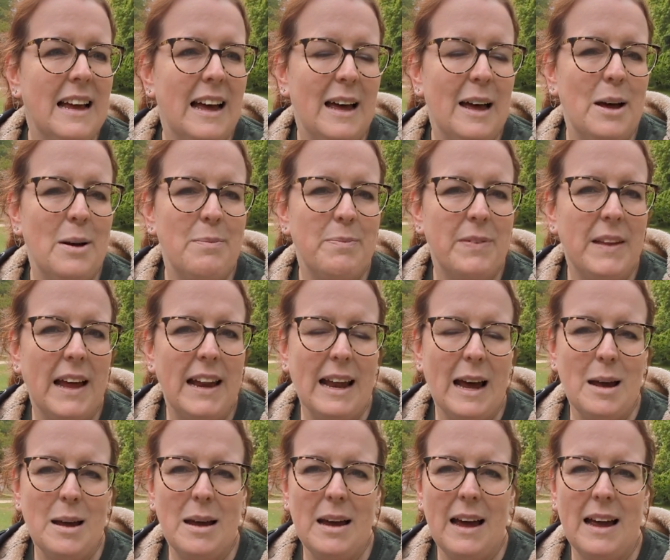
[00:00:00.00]
and
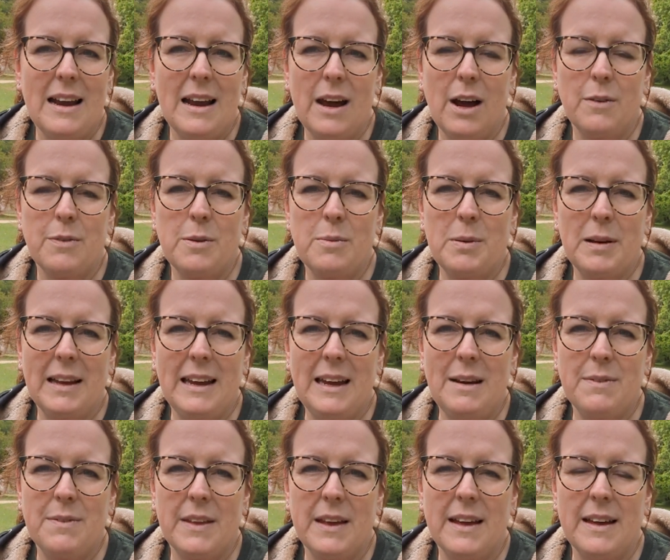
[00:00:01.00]
I often
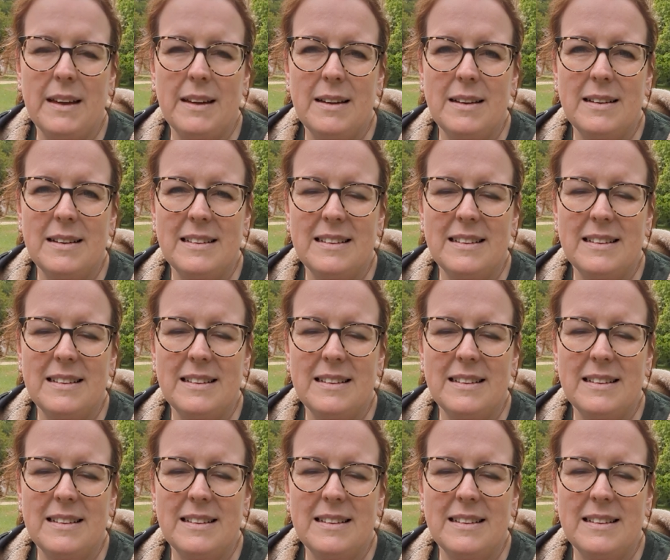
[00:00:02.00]
believe that